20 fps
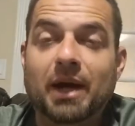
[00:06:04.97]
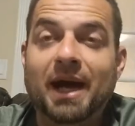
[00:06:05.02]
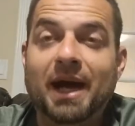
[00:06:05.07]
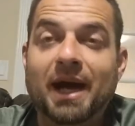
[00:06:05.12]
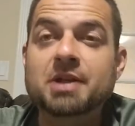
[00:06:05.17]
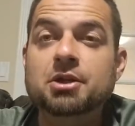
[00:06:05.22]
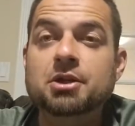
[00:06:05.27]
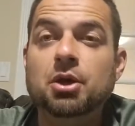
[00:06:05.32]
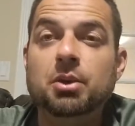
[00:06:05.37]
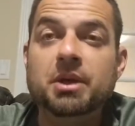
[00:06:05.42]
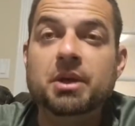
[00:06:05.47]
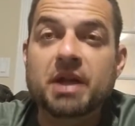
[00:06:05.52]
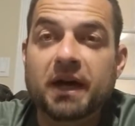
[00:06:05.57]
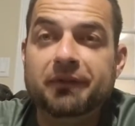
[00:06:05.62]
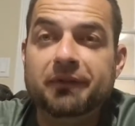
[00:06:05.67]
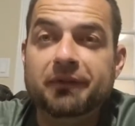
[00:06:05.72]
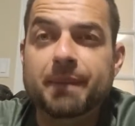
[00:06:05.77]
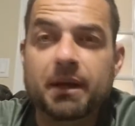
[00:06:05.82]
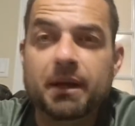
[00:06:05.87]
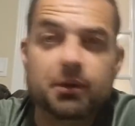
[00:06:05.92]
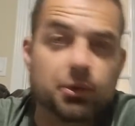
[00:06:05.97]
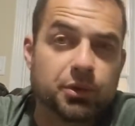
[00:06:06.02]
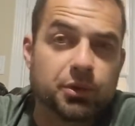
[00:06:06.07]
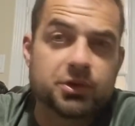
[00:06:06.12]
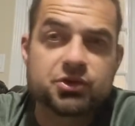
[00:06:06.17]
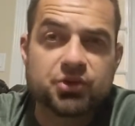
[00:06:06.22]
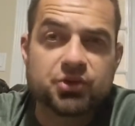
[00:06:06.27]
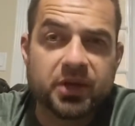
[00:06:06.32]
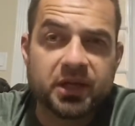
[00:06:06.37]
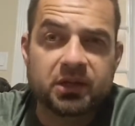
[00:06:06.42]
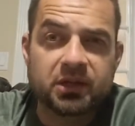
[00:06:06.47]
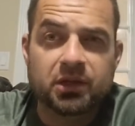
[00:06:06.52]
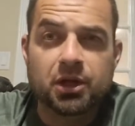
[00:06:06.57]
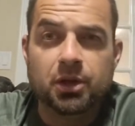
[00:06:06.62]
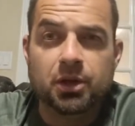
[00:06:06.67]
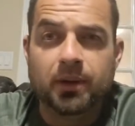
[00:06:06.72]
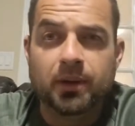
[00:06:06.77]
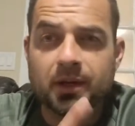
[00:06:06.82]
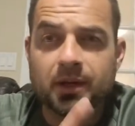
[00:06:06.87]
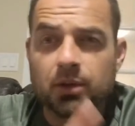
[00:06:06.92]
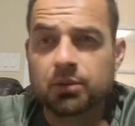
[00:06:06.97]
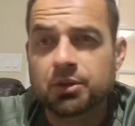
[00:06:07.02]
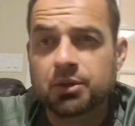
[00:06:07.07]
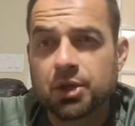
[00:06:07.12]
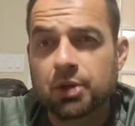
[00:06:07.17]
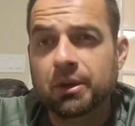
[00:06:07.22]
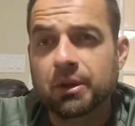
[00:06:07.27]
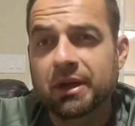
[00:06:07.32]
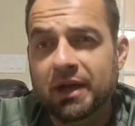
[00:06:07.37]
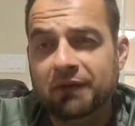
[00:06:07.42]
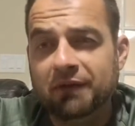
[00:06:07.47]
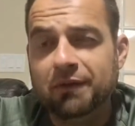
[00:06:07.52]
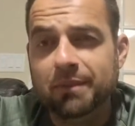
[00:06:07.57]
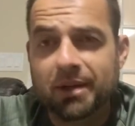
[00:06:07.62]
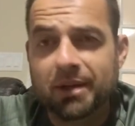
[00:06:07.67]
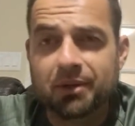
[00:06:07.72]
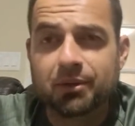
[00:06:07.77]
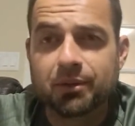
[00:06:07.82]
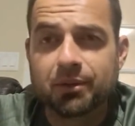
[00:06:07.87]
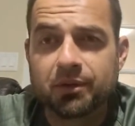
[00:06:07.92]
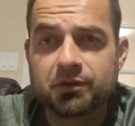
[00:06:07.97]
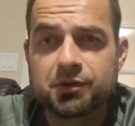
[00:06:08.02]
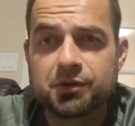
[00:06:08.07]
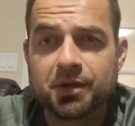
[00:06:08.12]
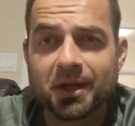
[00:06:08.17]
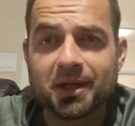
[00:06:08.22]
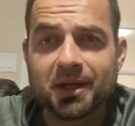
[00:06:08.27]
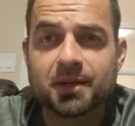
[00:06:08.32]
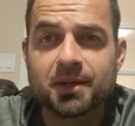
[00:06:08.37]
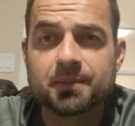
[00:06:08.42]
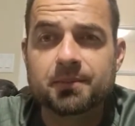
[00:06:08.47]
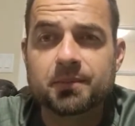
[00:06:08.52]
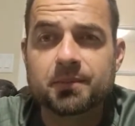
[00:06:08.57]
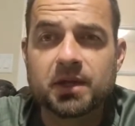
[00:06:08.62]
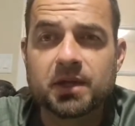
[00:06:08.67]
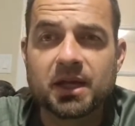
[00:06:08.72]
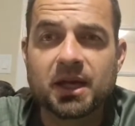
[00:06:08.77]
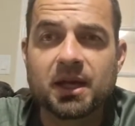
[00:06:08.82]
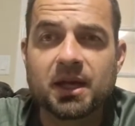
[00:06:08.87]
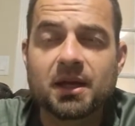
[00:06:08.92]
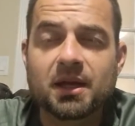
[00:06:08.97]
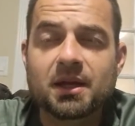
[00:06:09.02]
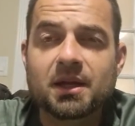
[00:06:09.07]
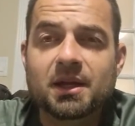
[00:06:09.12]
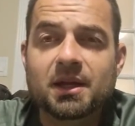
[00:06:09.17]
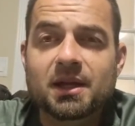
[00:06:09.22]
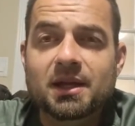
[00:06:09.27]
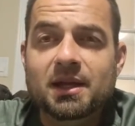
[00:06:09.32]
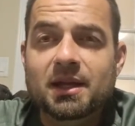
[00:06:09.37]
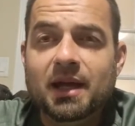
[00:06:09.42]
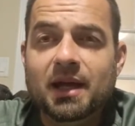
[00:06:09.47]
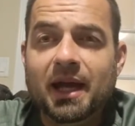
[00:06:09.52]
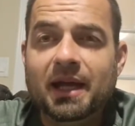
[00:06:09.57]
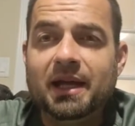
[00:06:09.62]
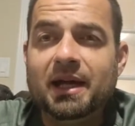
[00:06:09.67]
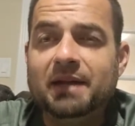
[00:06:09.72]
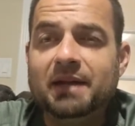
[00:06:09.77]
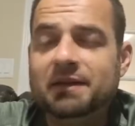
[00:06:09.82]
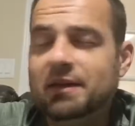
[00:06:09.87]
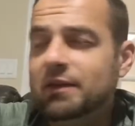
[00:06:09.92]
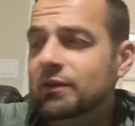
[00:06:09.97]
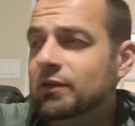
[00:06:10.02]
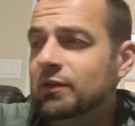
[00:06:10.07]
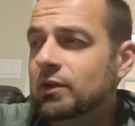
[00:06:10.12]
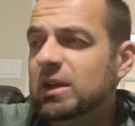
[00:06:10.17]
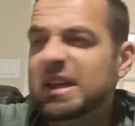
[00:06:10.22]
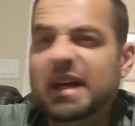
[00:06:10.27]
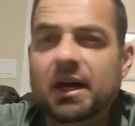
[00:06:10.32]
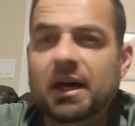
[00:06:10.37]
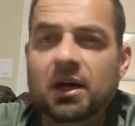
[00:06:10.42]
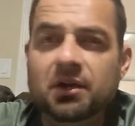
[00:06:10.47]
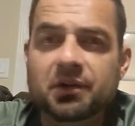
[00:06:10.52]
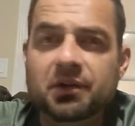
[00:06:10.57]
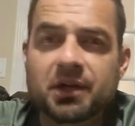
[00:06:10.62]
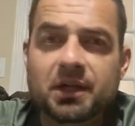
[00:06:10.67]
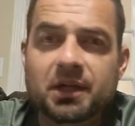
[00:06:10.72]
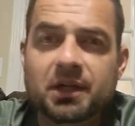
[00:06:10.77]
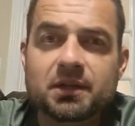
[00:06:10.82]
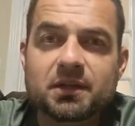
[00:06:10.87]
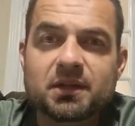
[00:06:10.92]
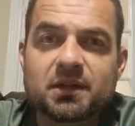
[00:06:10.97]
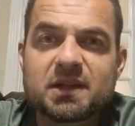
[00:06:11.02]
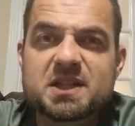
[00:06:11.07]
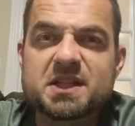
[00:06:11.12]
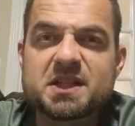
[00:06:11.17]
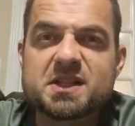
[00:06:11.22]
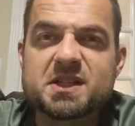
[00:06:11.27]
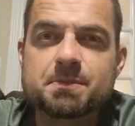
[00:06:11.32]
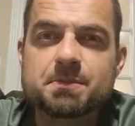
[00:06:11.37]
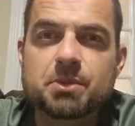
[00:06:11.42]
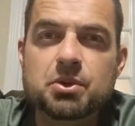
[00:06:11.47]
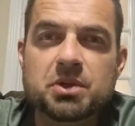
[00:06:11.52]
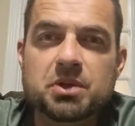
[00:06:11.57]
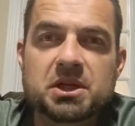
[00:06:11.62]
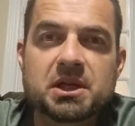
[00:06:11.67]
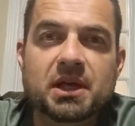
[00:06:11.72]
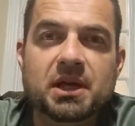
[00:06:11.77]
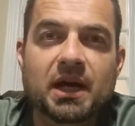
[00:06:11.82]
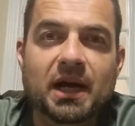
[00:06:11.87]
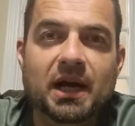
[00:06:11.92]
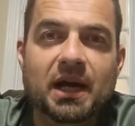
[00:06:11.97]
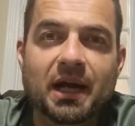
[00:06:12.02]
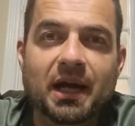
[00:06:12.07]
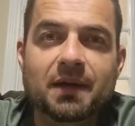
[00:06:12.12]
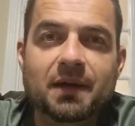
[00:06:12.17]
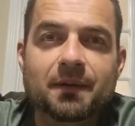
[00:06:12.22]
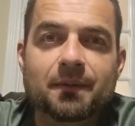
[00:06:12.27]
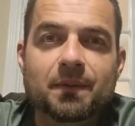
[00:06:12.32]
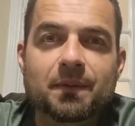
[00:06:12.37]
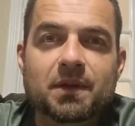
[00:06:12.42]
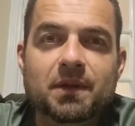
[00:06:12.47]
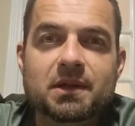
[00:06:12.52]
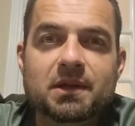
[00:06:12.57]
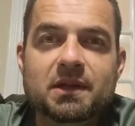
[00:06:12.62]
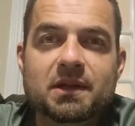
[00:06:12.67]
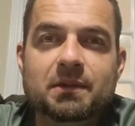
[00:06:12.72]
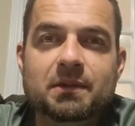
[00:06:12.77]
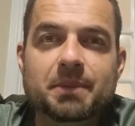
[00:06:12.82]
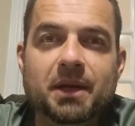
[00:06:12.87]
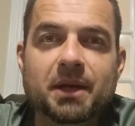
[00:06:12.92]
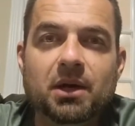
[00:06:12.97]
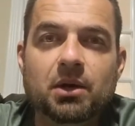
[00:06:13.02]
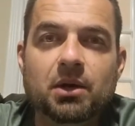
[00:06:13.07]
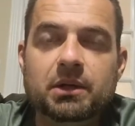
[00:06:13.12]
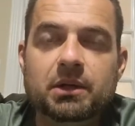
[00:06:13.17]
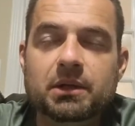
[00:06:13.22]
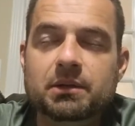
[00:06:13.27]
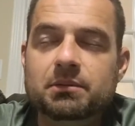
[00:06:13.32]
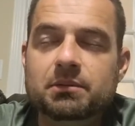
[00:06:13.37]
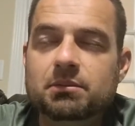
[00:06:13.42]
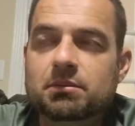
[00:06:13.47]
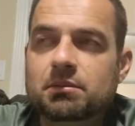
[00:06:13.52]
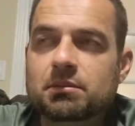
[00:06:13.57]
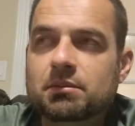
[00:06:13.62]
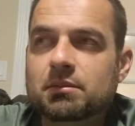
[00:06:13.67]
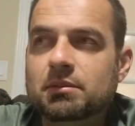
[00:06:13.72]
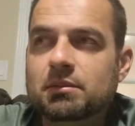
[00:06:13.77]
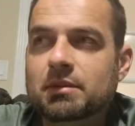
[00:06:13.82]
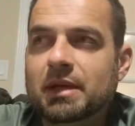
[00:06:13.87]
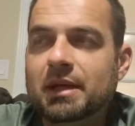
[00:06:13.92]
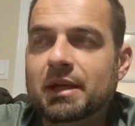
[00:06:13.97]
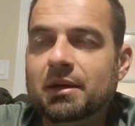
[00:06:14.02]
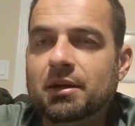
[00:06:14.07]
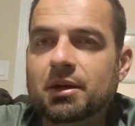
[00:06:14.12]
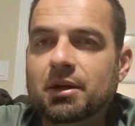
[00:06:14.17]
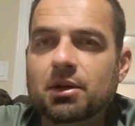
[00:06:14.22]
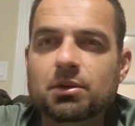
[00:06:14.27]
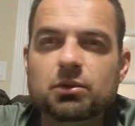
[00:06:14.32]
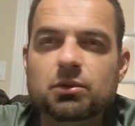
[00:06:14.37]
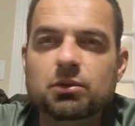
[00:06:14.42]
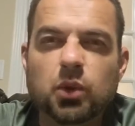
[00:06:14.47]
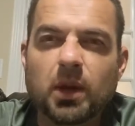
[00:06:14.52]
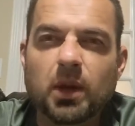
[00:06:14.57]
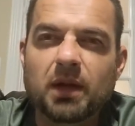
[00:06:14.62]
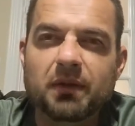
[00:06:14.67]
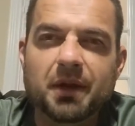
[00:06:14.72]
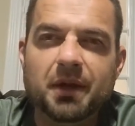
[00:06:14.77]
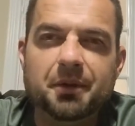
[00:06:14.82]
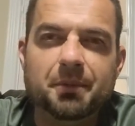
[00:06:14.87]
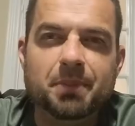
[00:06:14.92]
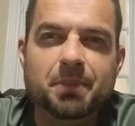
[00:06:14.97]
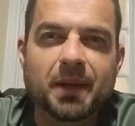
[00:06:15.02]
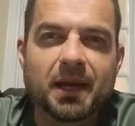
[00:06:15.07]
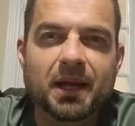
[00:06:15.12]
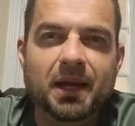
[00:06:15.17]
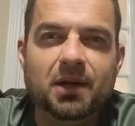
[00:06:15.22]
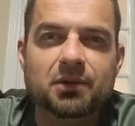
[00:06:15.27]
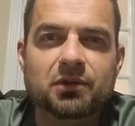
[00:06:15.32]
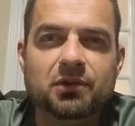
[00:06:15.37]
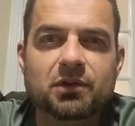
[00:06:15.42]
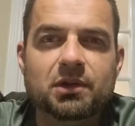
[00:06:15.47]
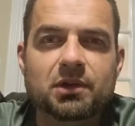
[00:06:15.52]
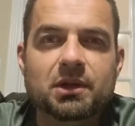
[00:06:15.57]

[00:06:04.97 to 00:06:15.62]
I know enough about horse training to know I don't know enough about horse training, okay? I got this gelding. He's a spooky guy. He's about, I don't know, 1,200 pounds.